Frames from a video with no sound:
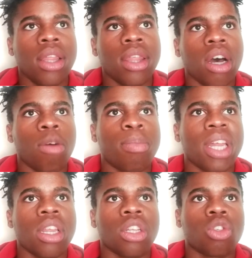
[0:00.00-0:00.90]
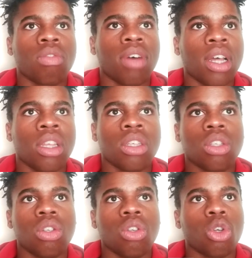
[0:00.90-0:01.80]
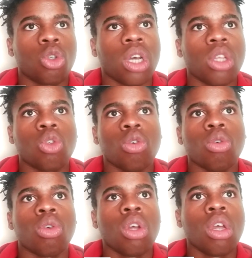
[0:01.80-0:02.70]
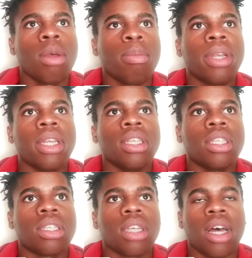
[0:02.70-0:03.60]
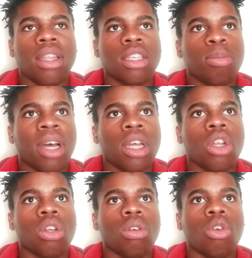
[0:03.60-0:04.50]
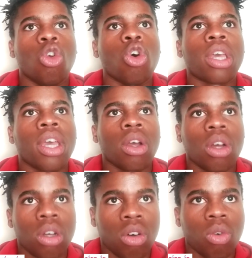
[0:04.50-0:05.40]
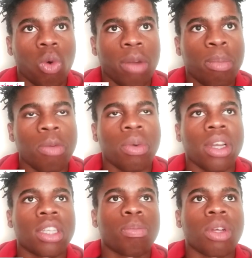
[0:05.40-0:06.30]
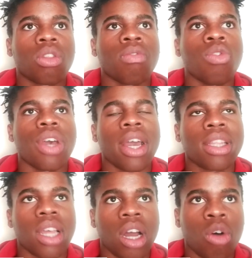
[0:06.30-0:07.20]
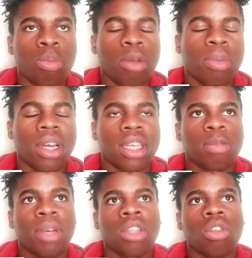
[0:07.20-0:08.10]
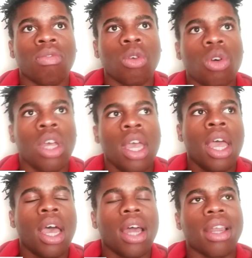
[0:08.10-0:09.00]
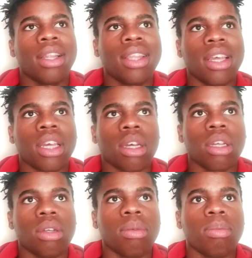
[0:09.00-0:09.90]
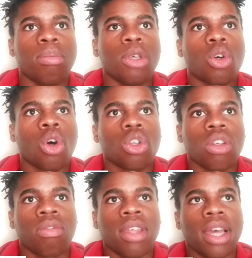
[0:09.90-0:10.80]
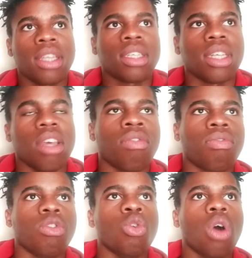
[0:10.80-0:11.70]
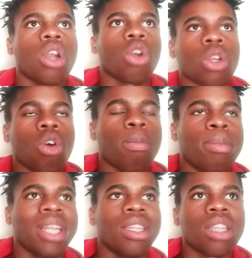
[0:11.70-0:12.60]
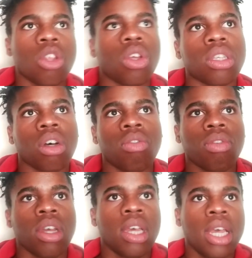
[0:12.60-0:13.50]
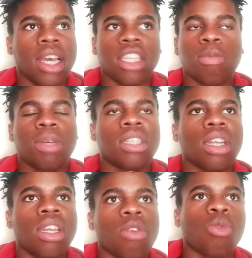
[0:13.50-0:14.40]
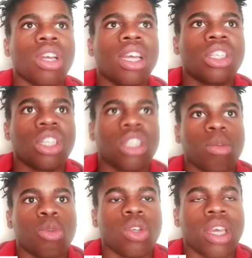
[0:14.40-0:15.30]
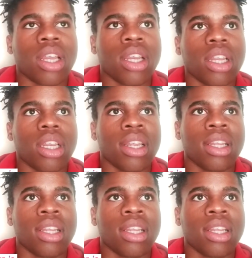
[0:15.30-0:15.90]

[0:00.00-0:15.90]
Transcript: the opinions of others, trying to please others by looking what people expect of you, acting how people expect of you. And I think because of that, if you are not complete in yourself, especially in relationships, you can